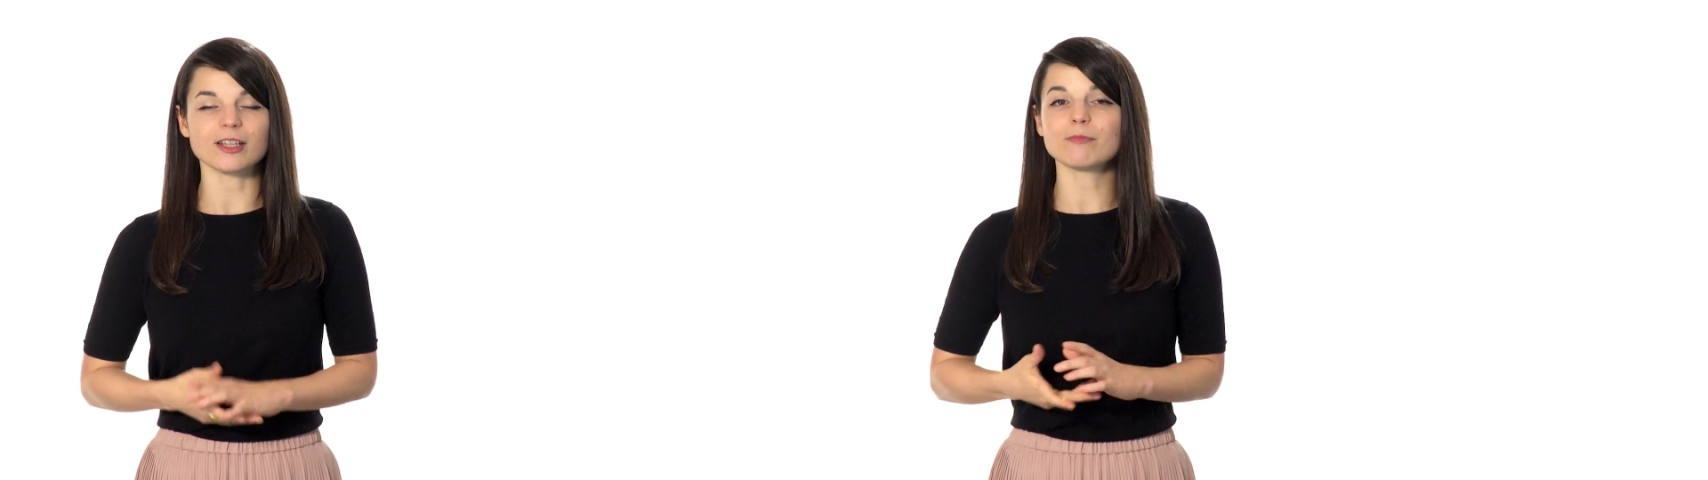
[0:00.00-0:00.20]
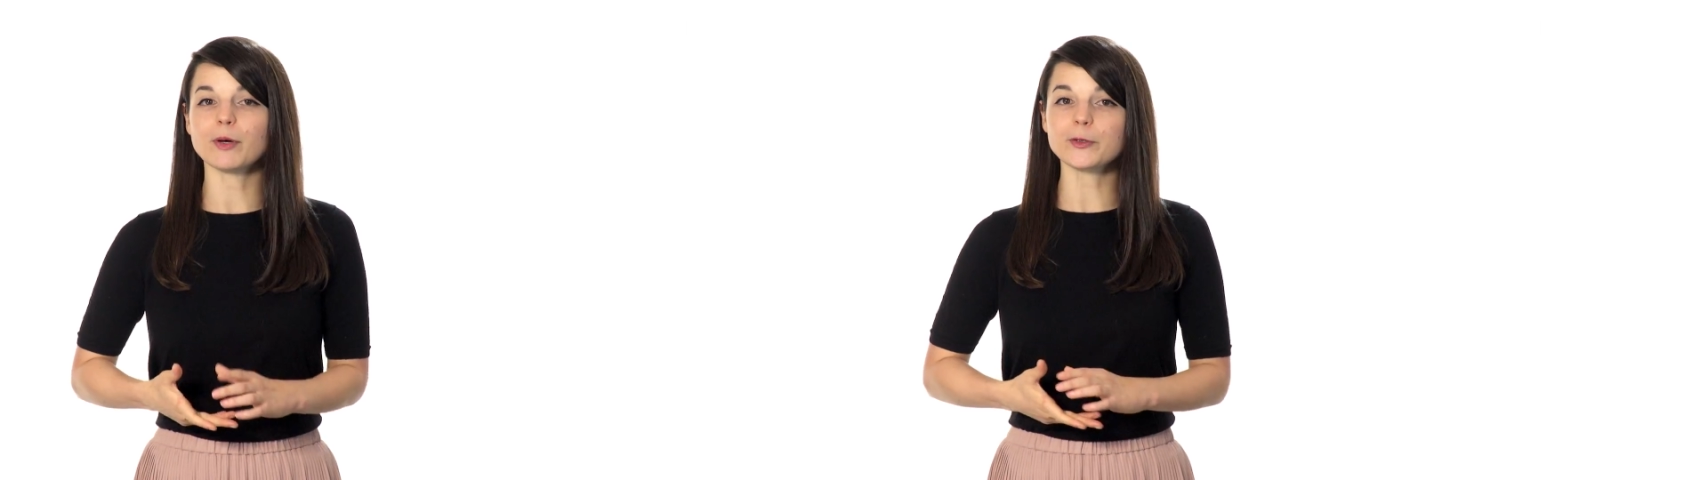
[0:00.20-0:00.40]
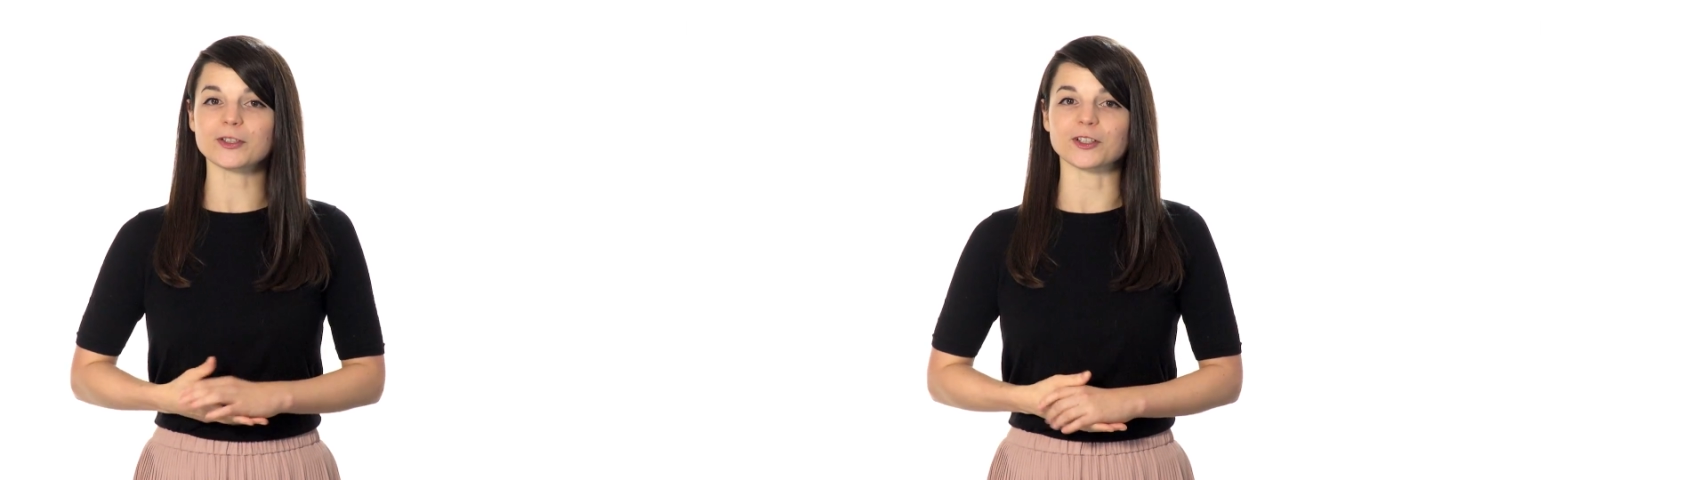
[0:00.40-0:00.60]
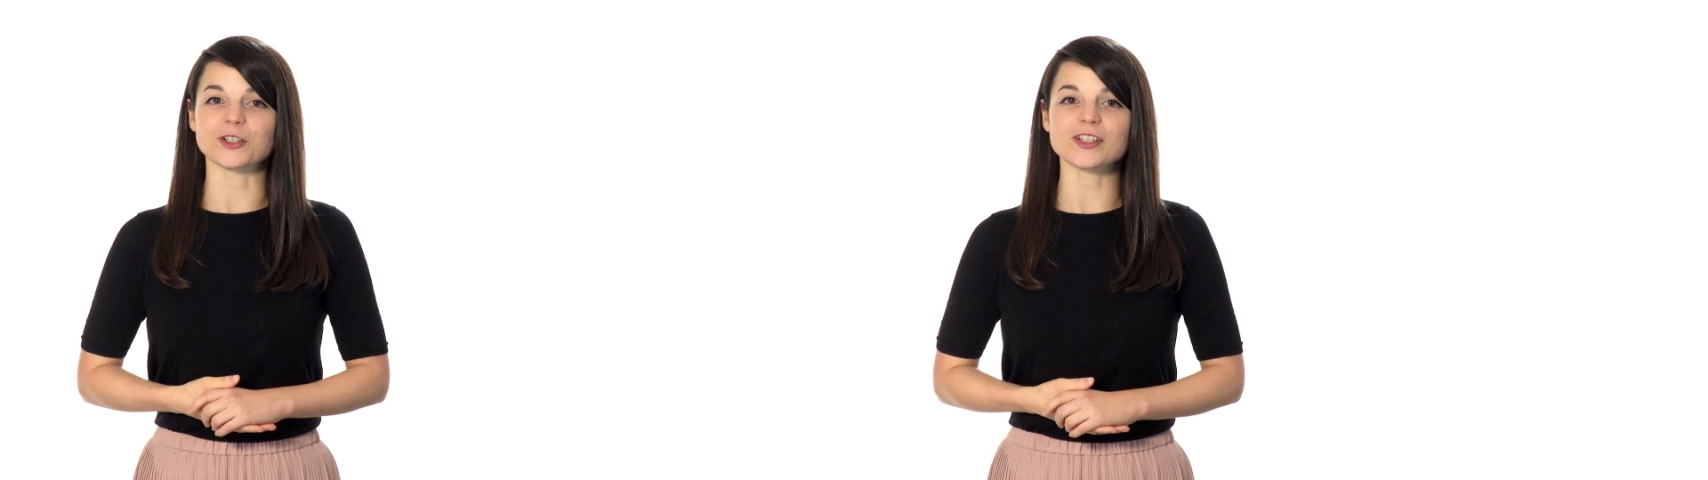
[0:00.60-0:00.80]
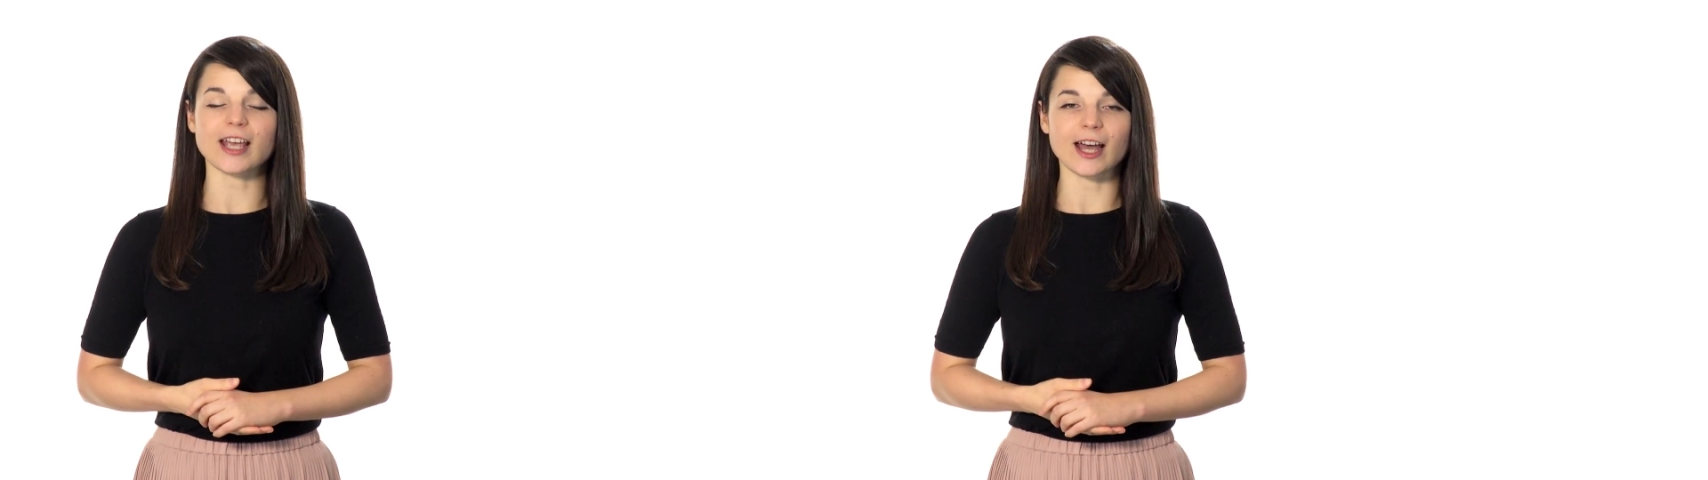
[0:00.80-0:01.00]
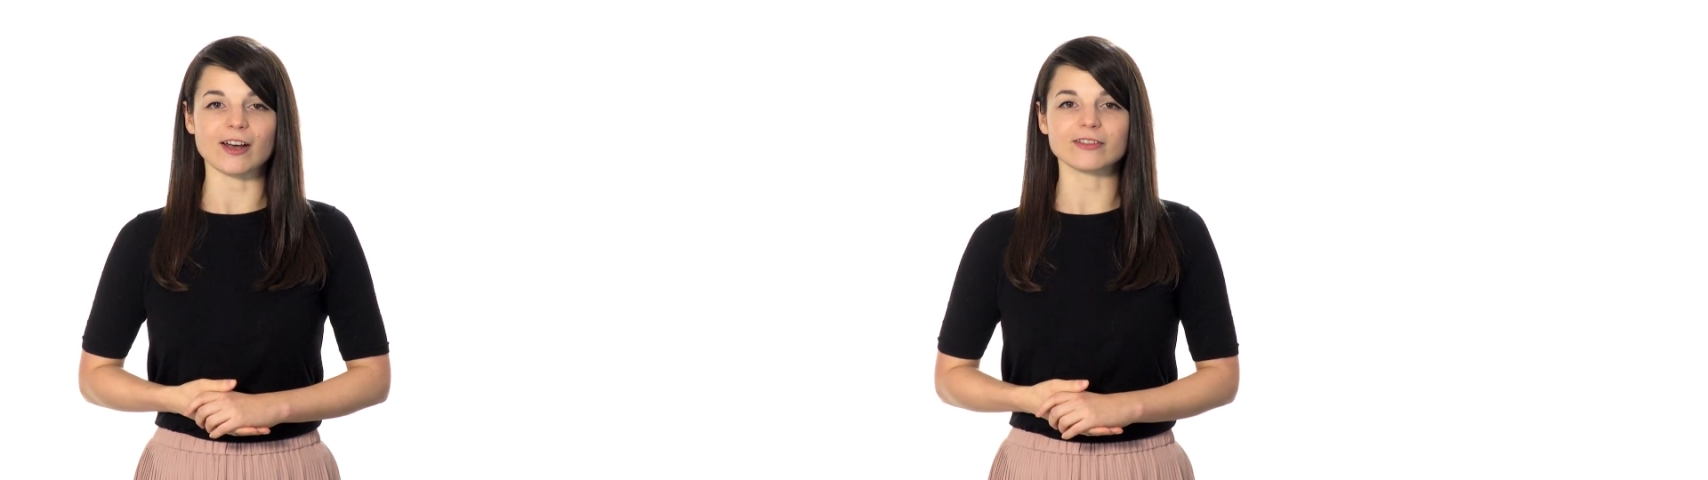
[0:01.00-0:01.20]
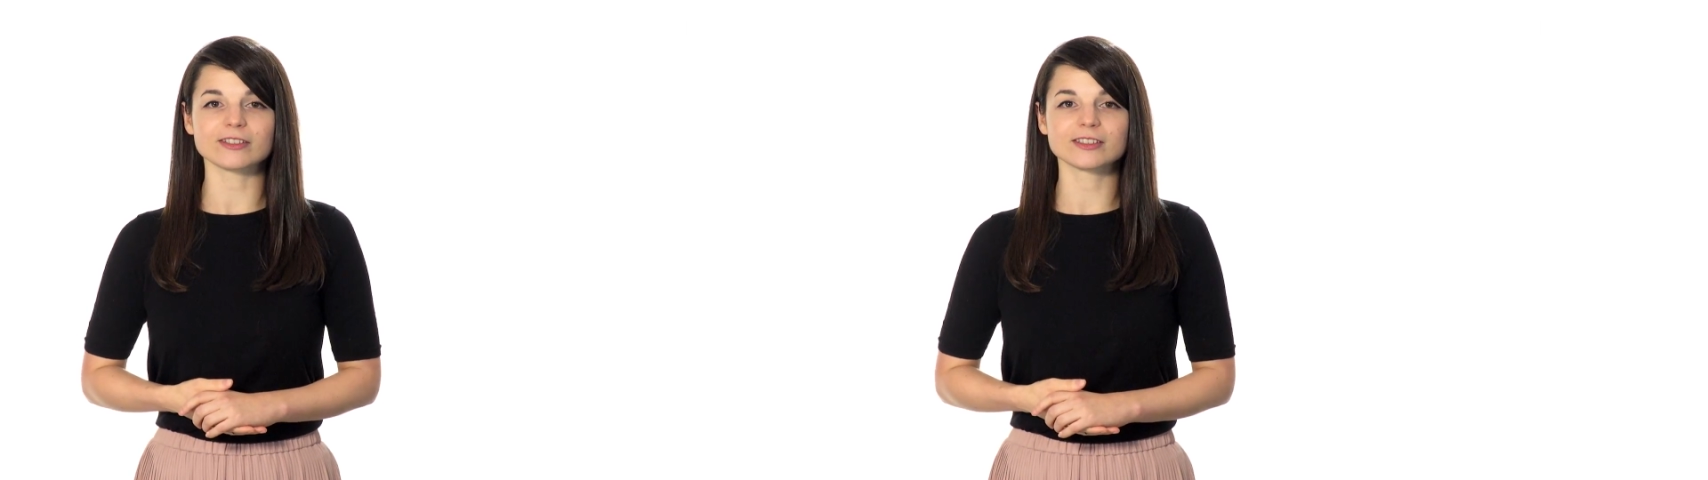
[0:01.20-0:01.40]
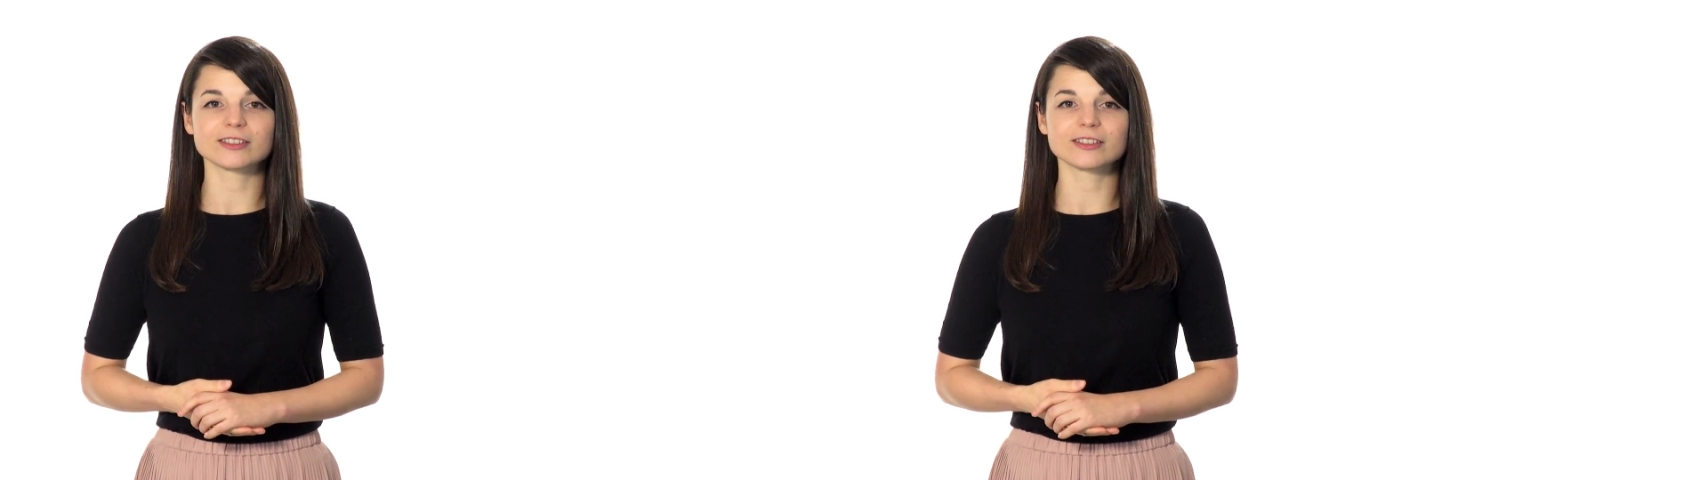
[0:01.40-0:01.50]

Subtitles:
that most learners have.